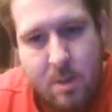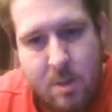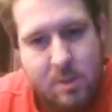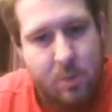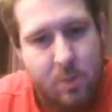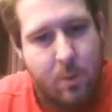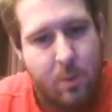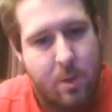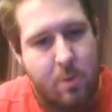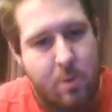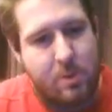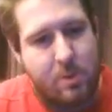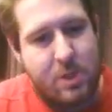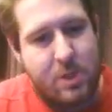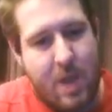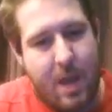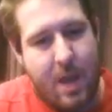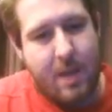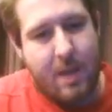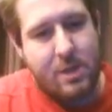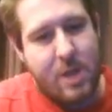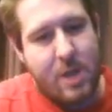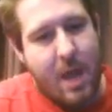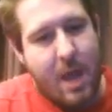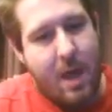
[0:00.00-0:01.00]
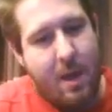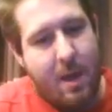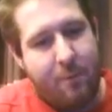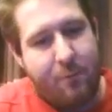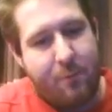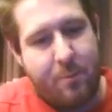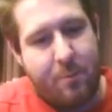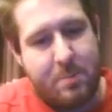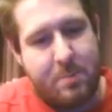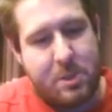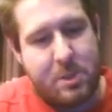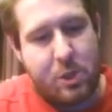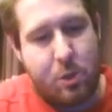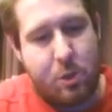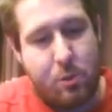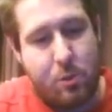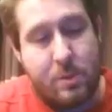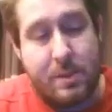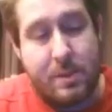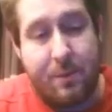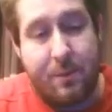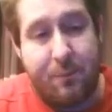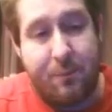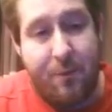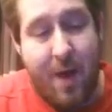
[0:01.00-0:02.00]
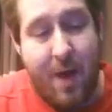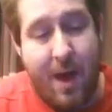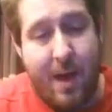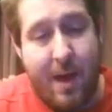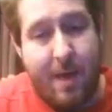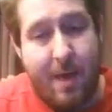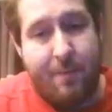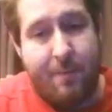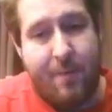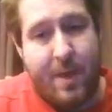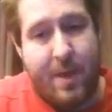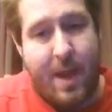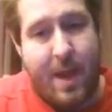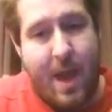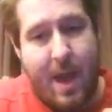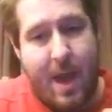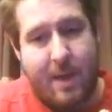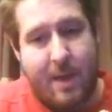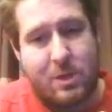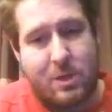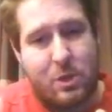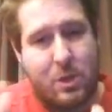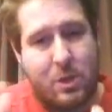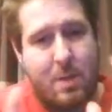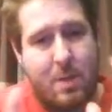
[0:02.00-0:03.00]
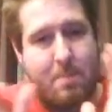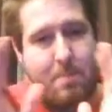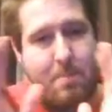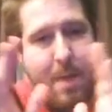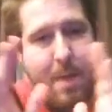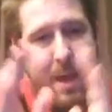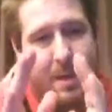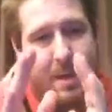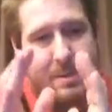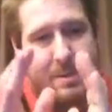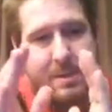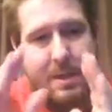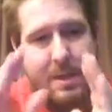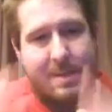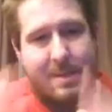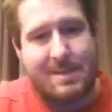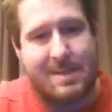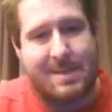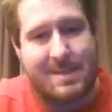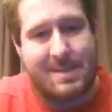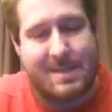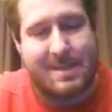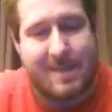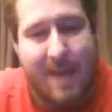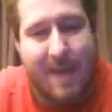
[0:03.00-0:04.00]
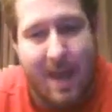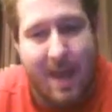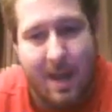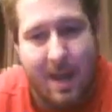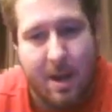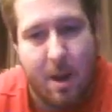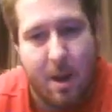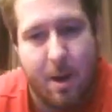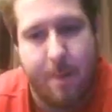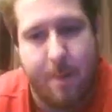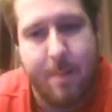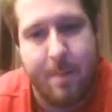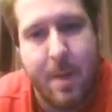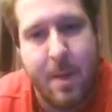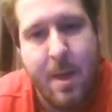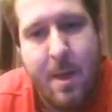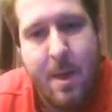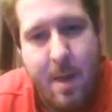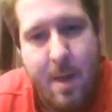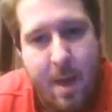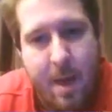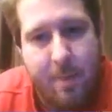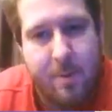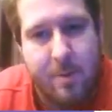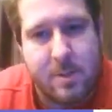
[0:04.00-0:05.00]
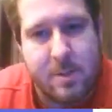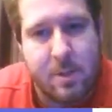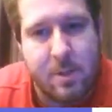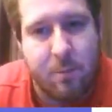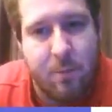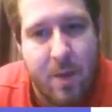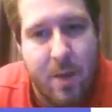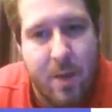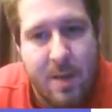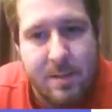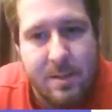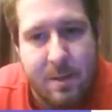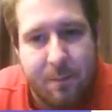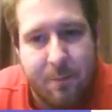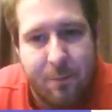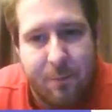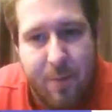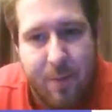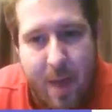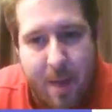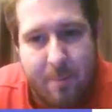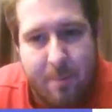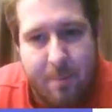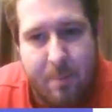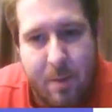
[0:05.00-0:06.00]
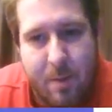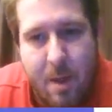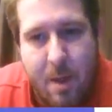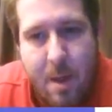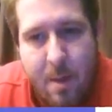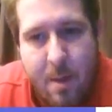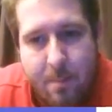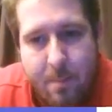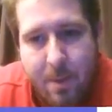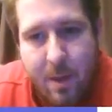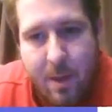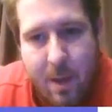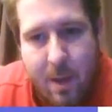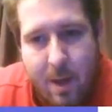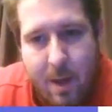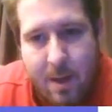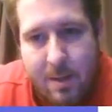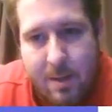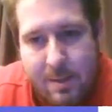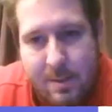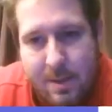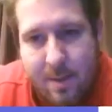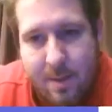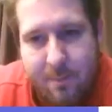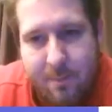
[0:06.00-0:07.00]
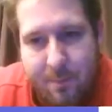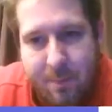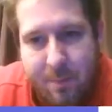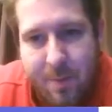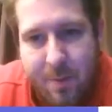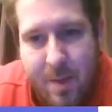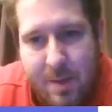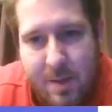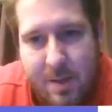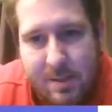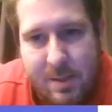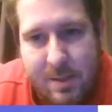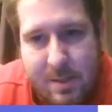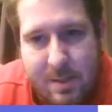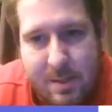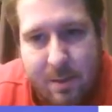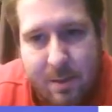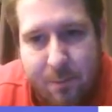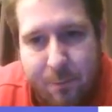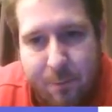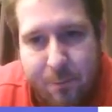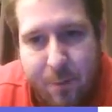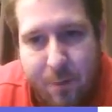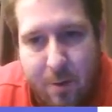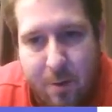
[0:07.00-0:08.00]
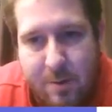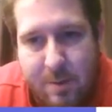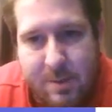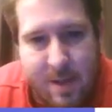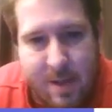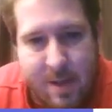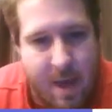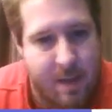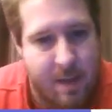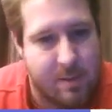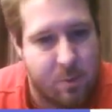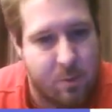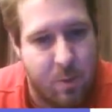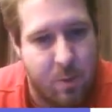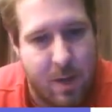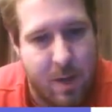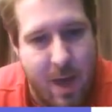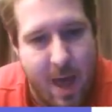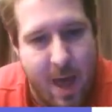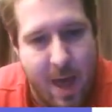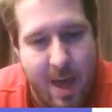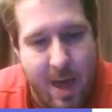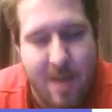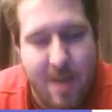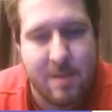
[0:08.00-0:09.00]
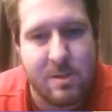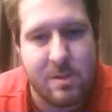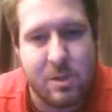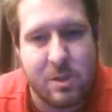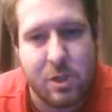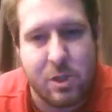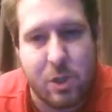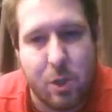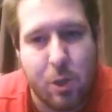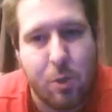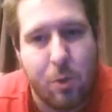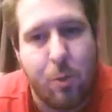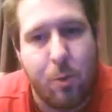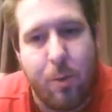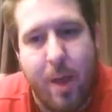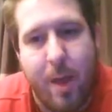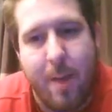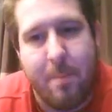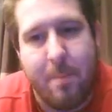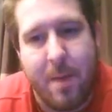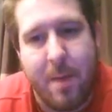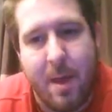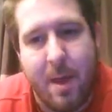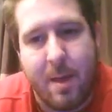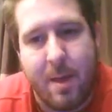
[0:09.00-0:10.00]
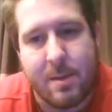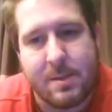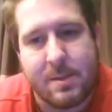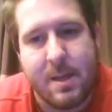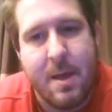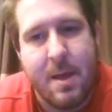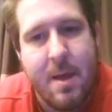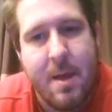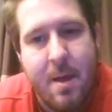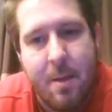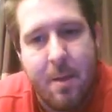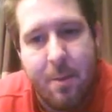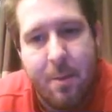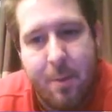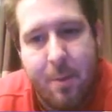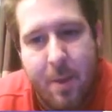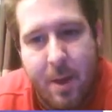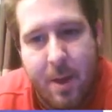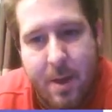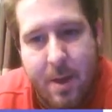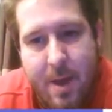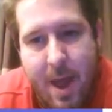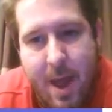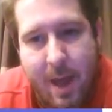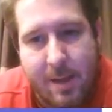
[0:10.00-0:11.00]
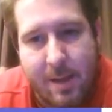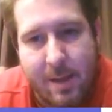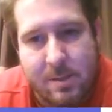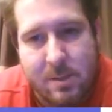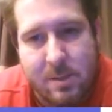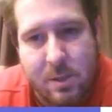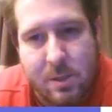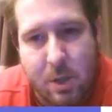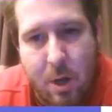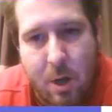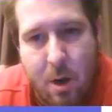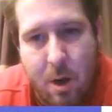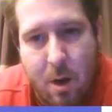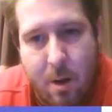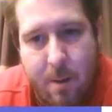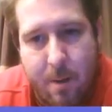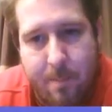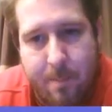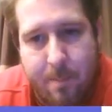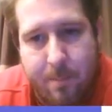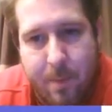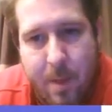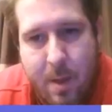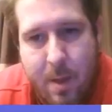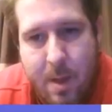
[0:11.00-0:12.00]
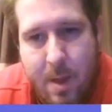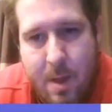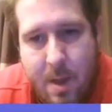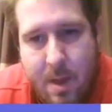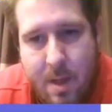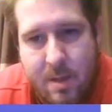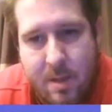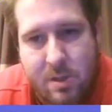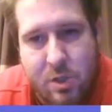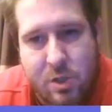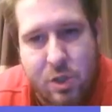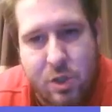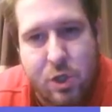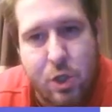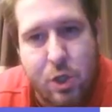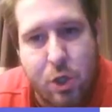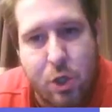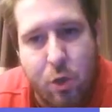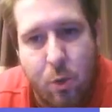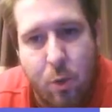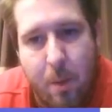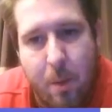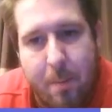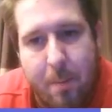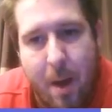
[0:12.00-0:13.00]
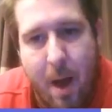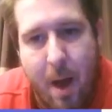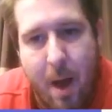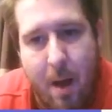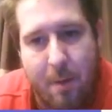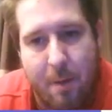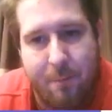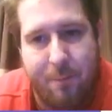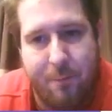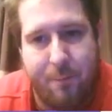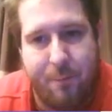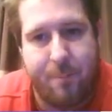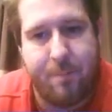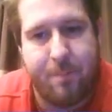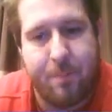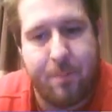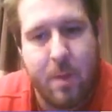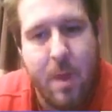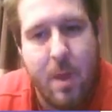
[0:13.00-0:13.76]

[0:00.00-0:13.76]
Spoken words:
So when you change a from 2 to 5, it actually makes it skinnier. And there's a reason for that. Because if this is the vertex, when a is 2, that means the next term is 2 above.